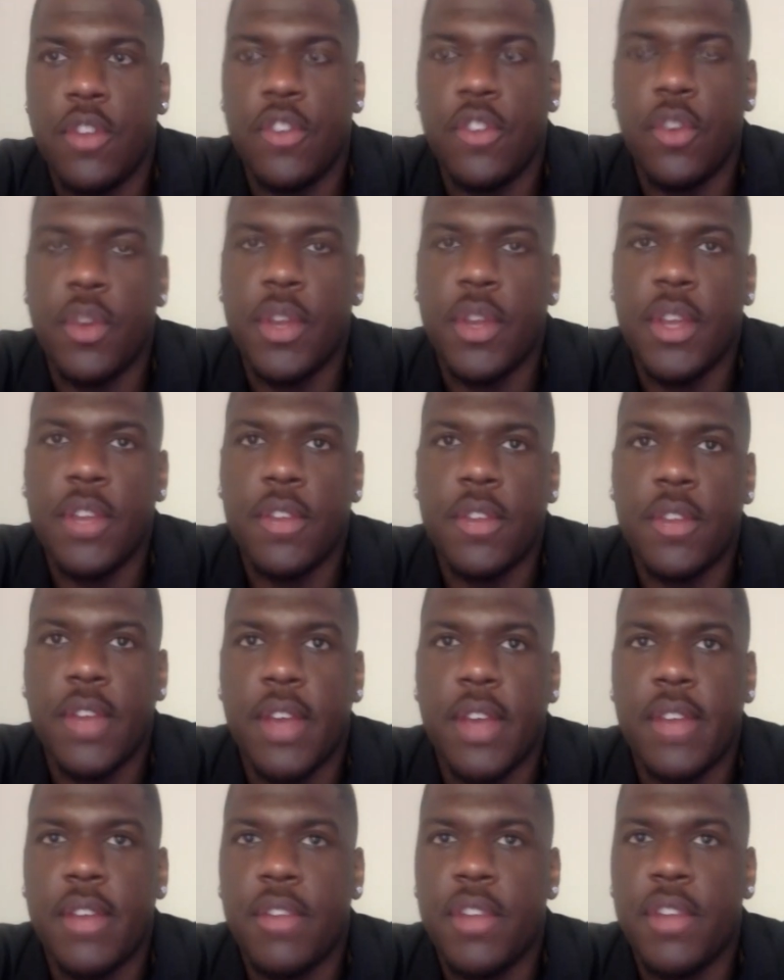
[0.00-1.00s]
going against those
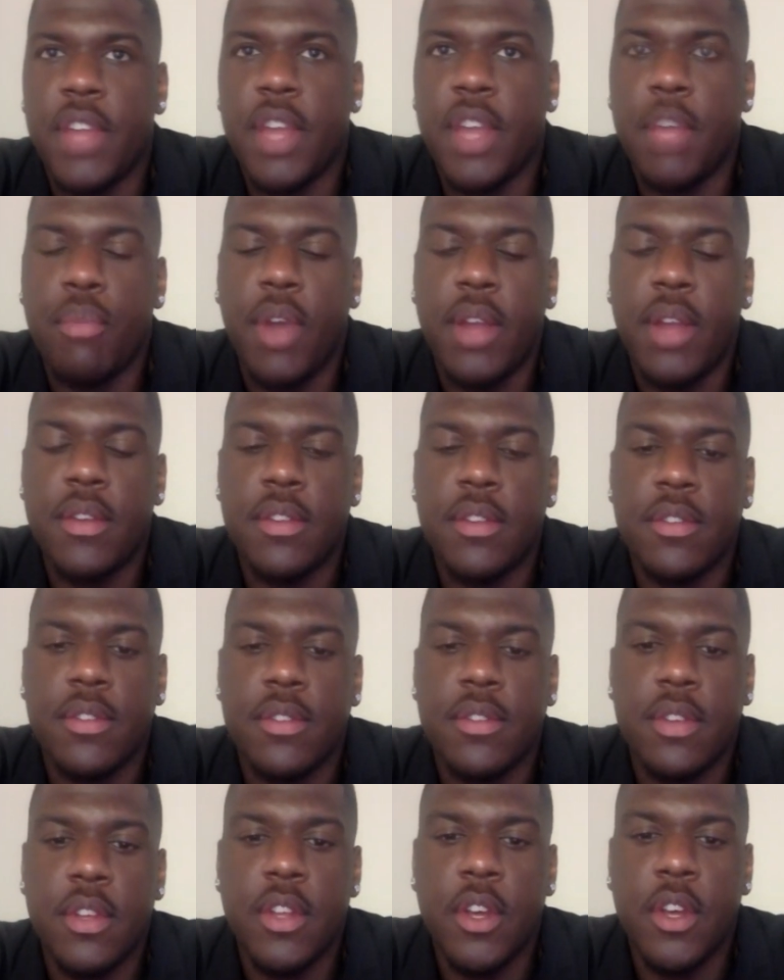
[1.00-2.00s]
guys every day in
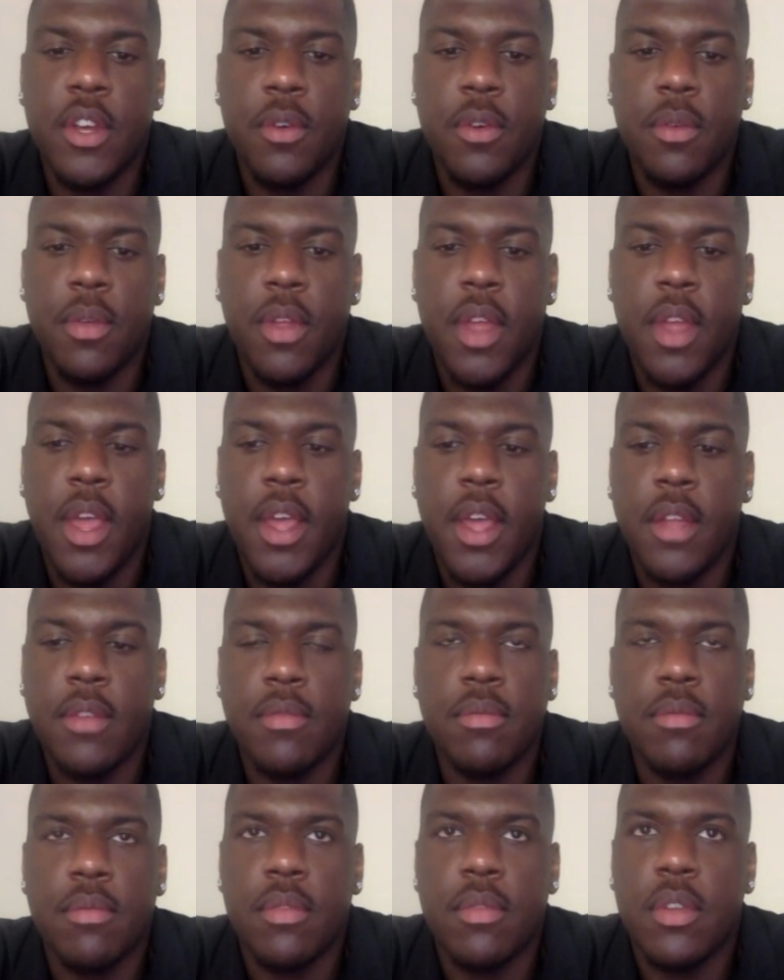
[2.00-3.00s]
practice,
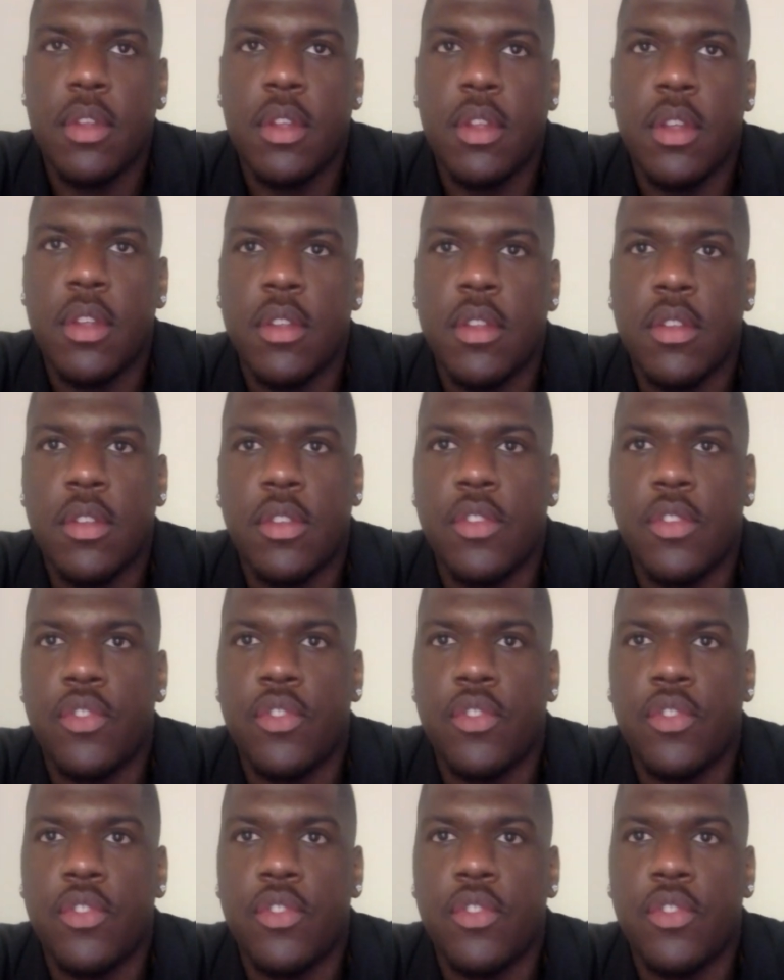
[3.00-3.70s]
and you